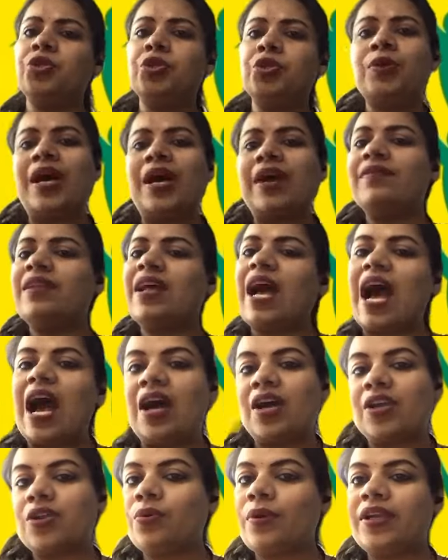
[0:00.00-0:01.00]
do you have the
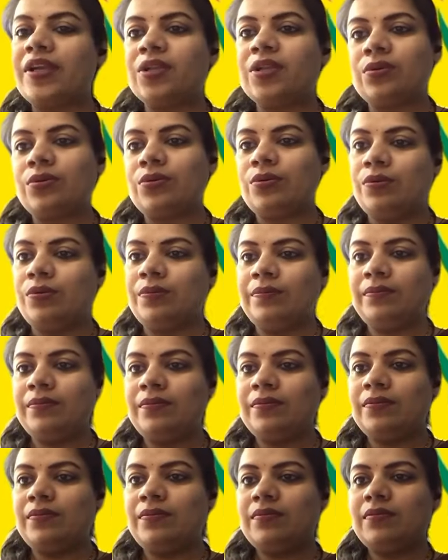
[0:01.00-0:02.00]
RO at your home
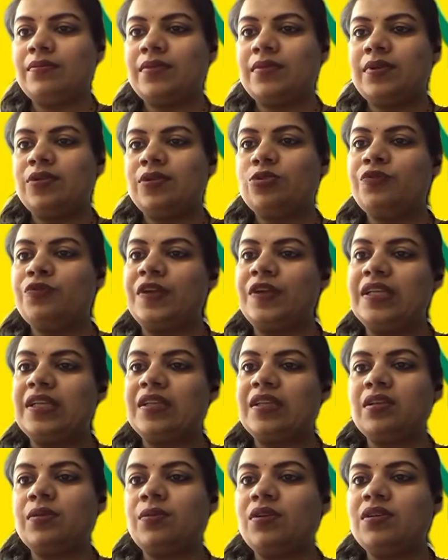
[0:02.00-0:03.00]
to
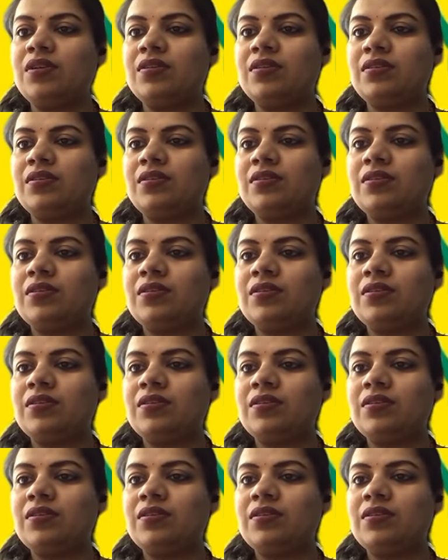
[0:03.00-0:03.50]
filter the water?